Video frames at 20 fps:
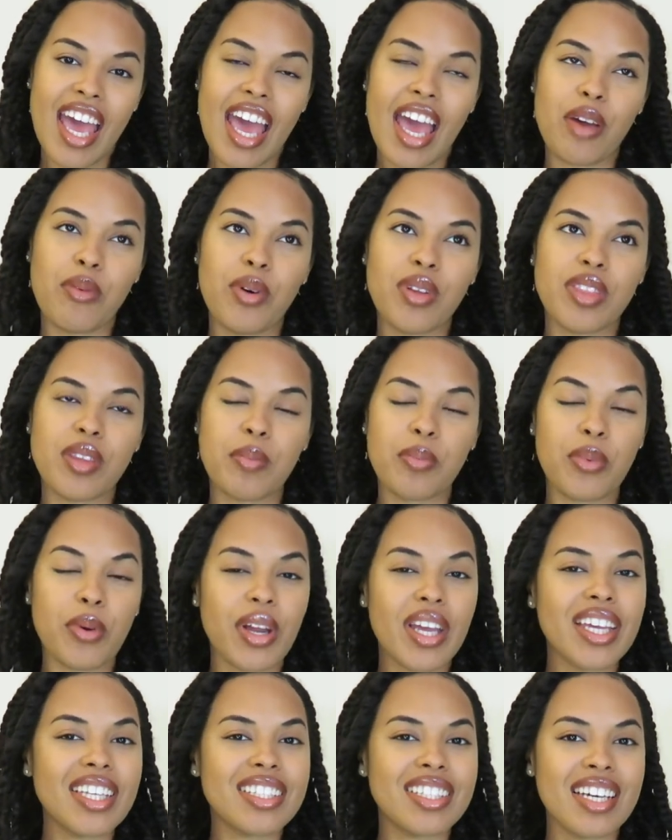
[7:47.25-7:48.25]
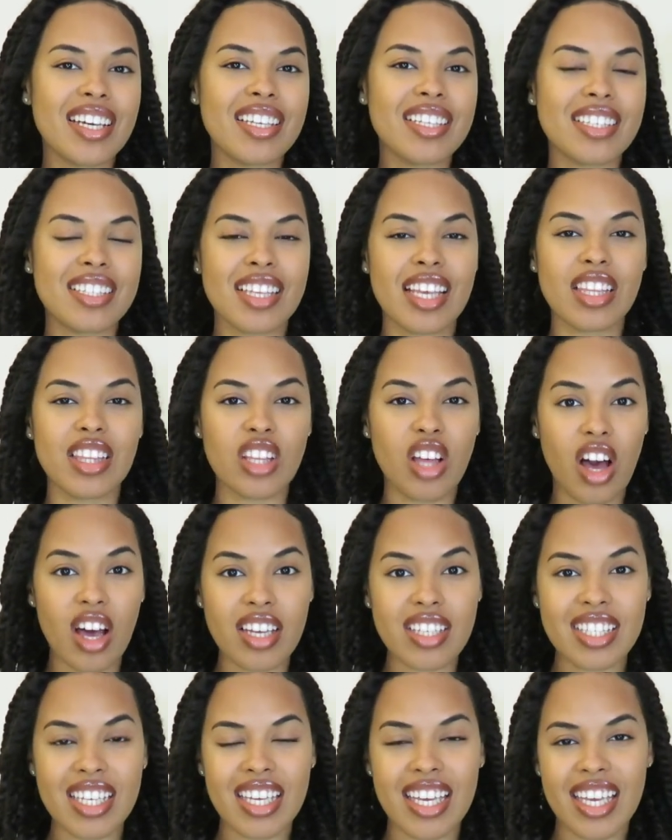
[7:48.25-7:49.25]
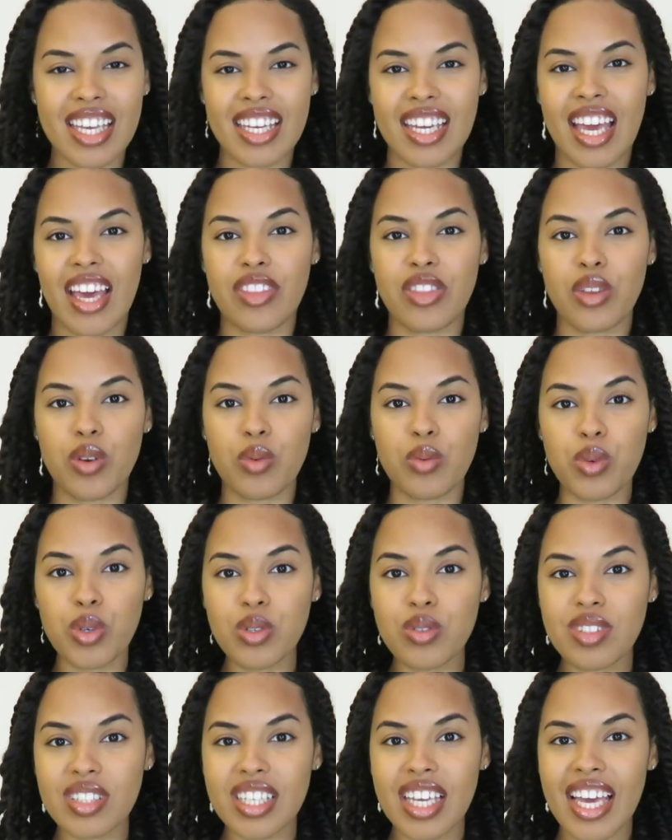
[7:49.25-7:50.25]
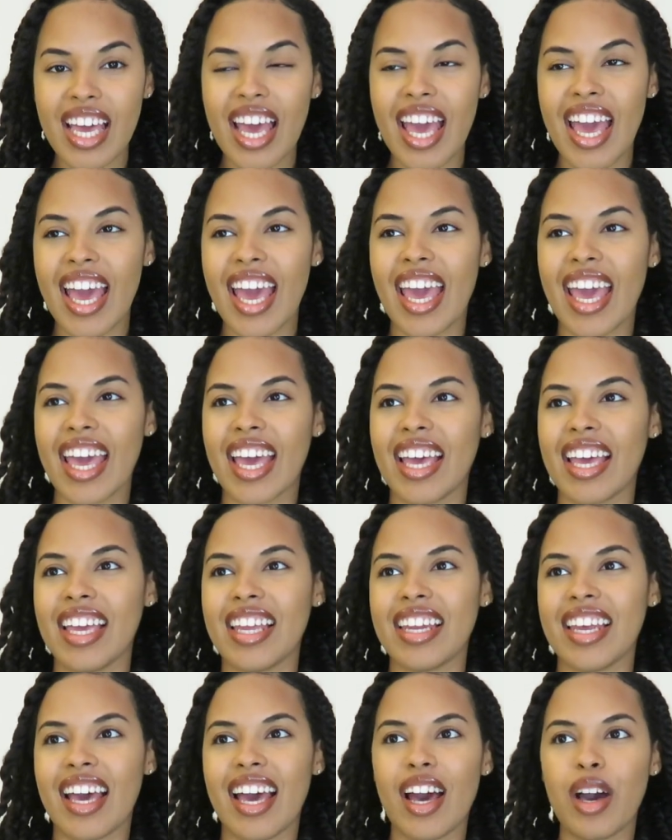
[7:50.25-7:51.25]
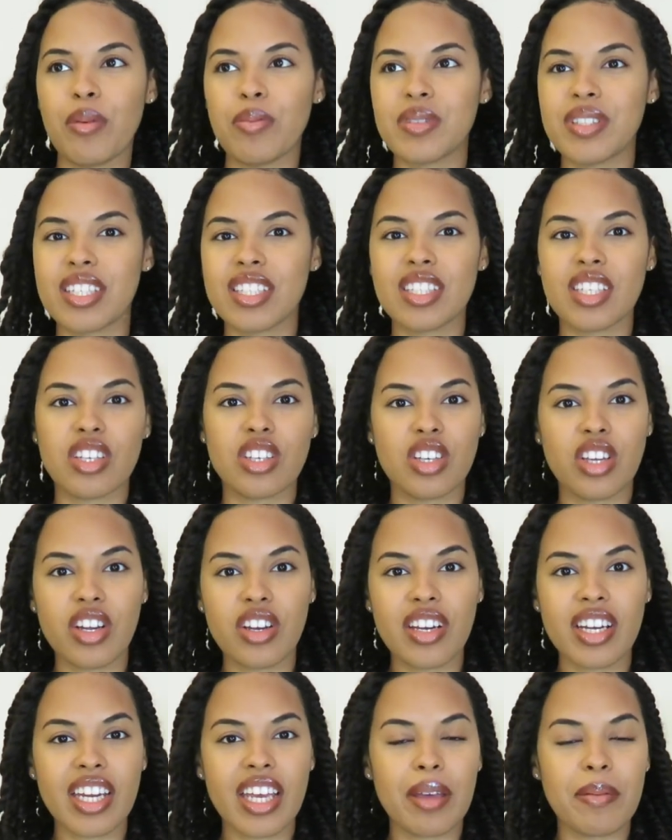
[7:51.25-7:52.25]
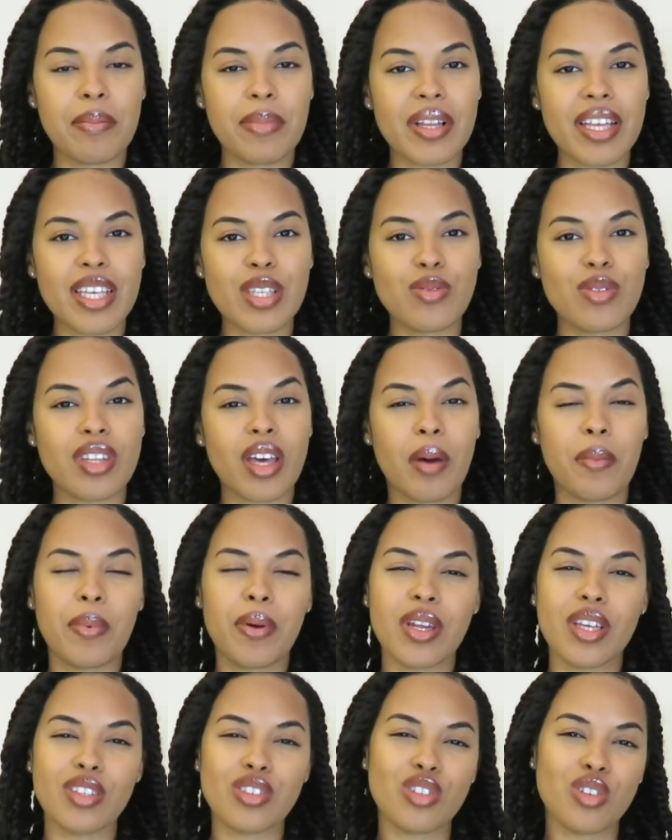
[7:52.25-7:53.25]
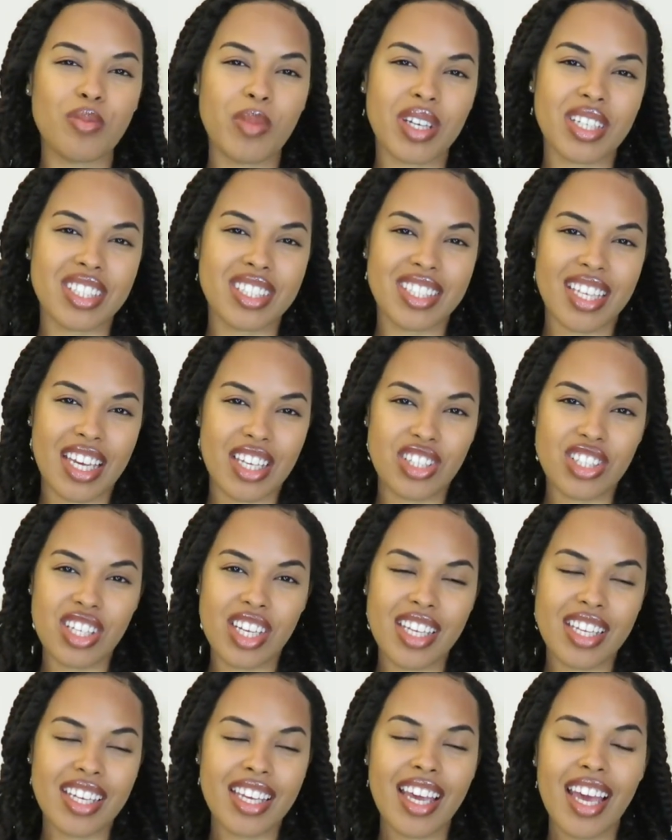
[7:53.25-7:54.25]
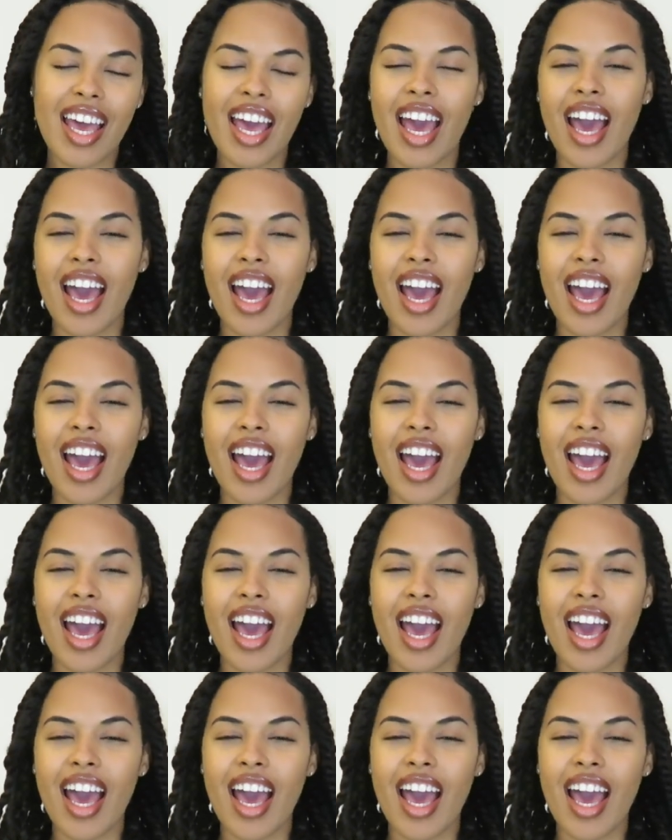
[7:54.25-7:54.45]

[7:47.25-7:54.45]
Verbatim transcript: And what the braid does is it locks it in at the root and helps to secure it in place without putting too too much tension.